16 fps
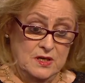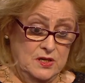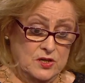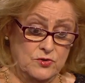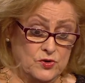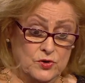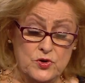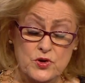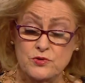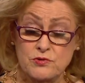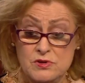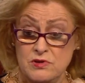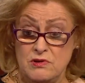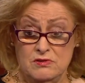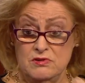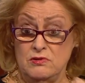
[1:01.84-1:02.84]
you know, you,
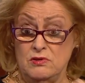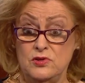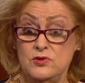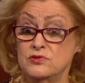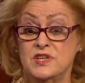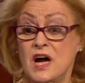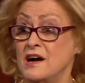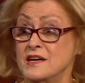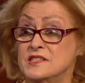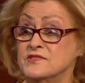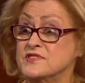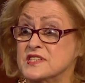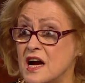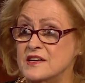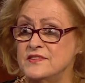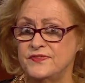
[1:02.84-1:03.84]
you died of
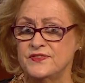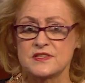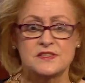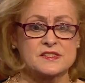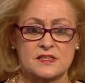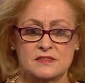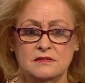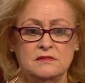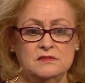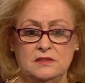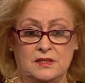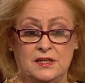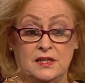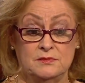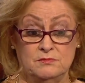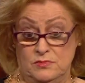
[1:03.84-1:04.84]
typhus.
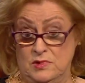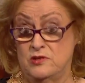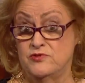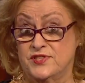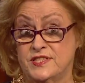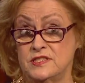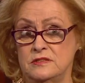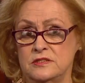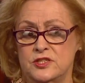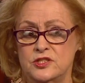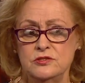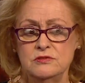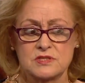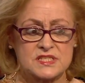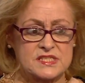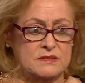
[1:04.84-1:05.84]
Um, well, you still
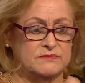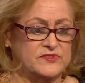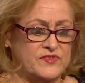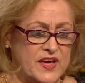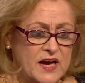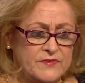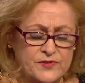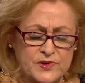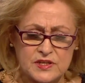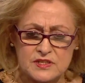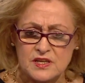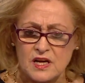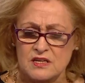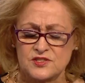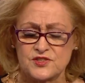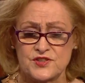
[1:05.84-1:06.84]
do in some of the African
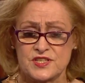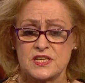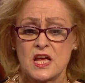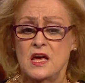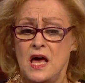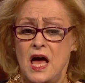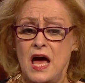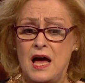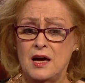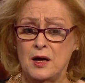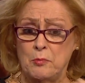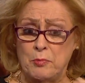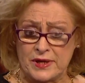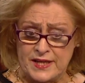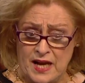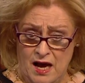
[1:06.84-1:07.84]
countries. Uh,
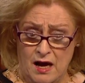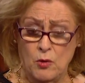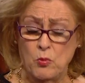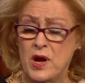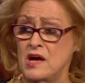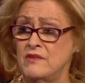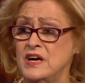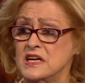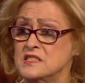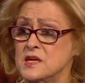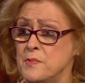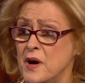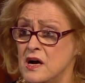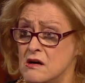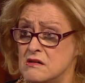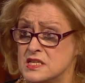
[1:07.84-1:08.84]
but now we have
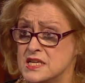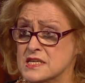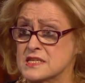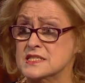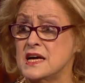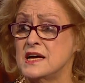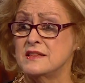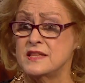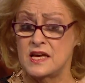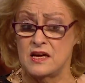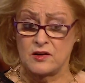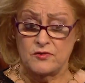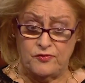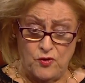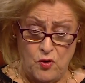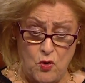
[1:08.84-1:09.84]
antibiotics, and
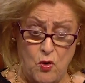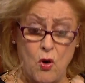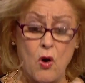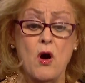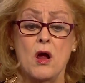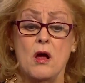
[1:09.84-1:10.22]
therefore